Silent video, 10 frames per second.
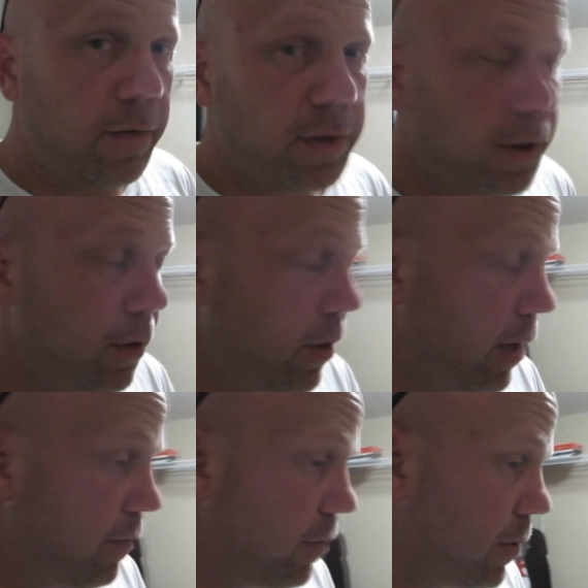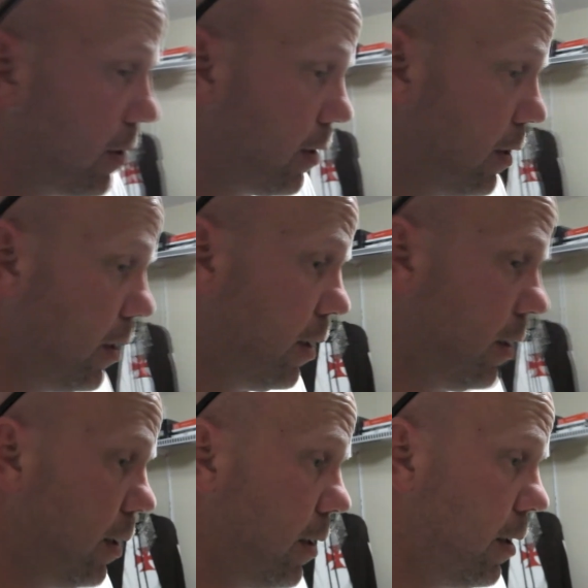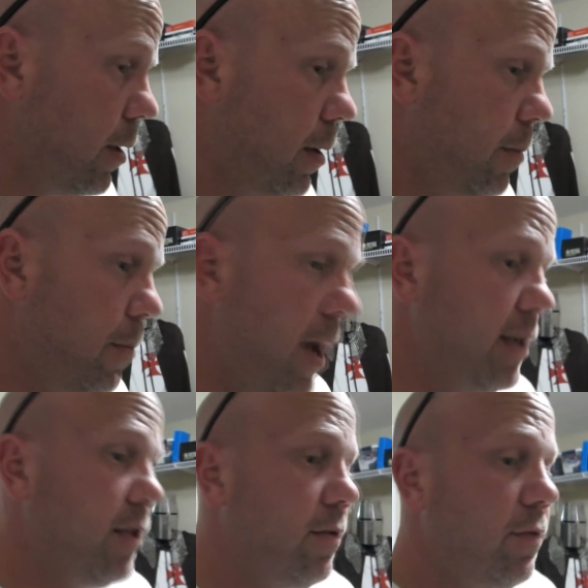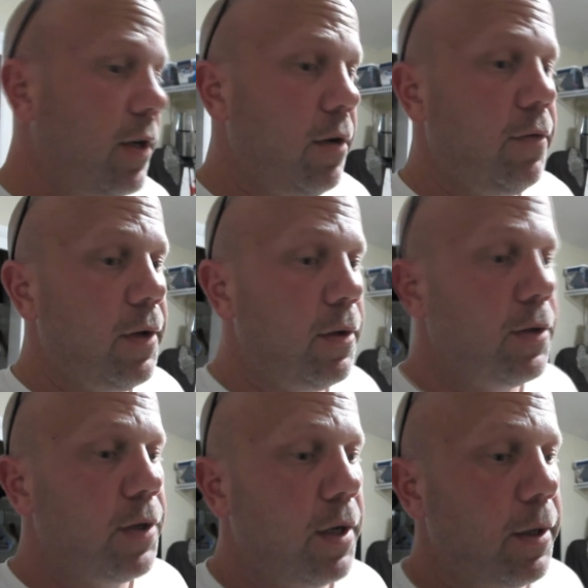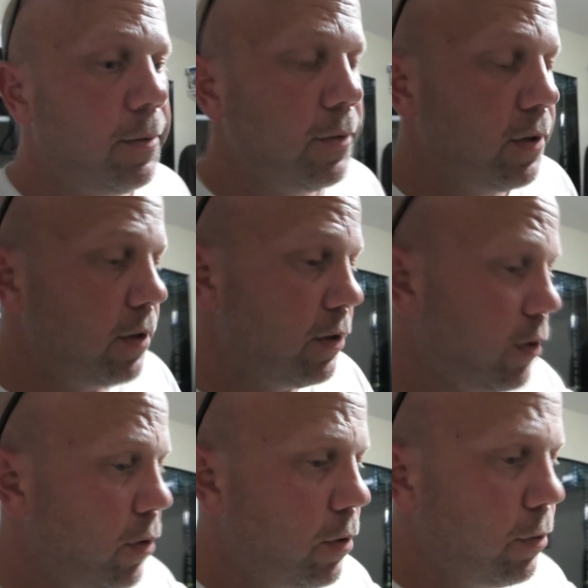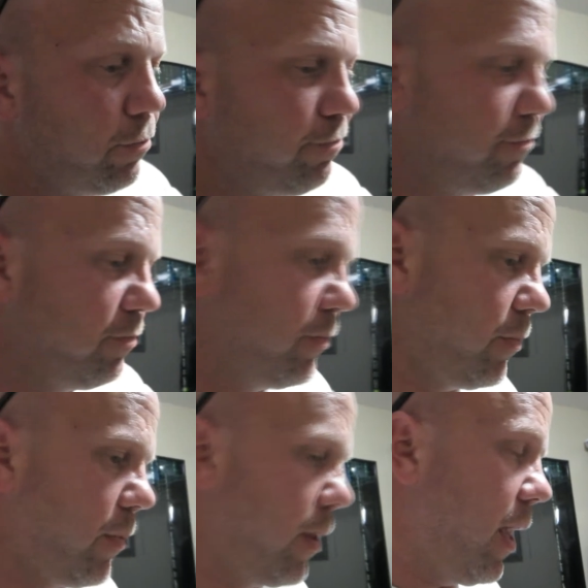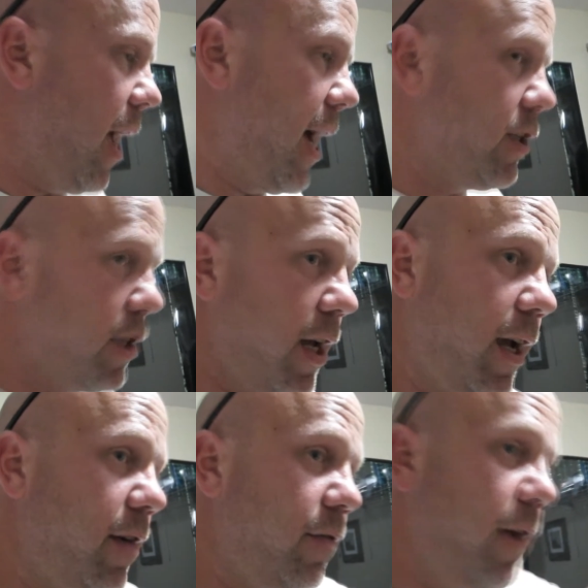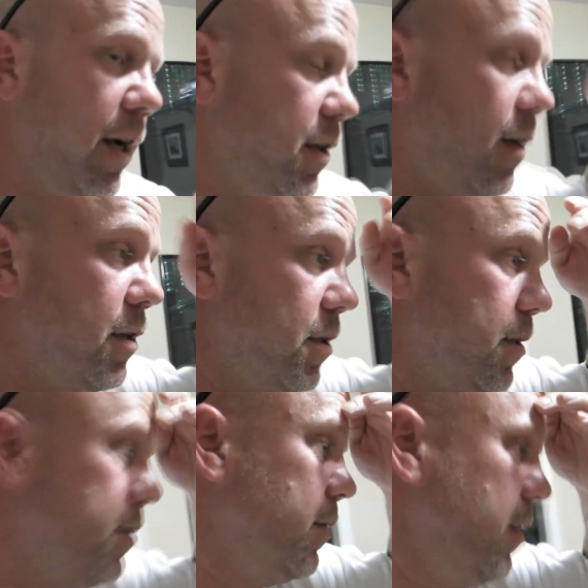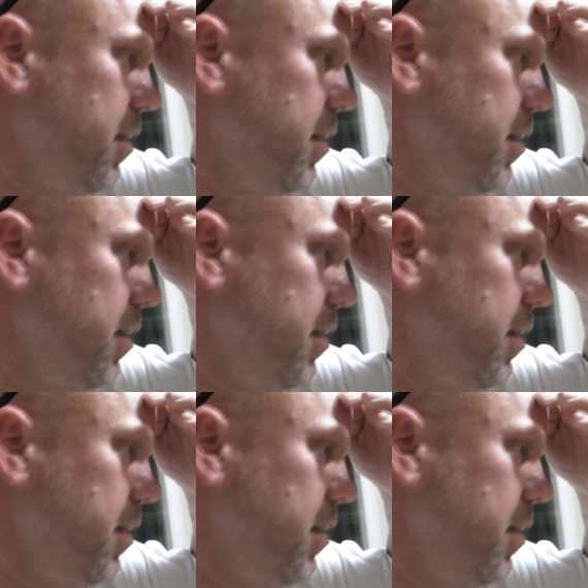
obviously know that from the massive video views on this whole hashtag fake Tanjas,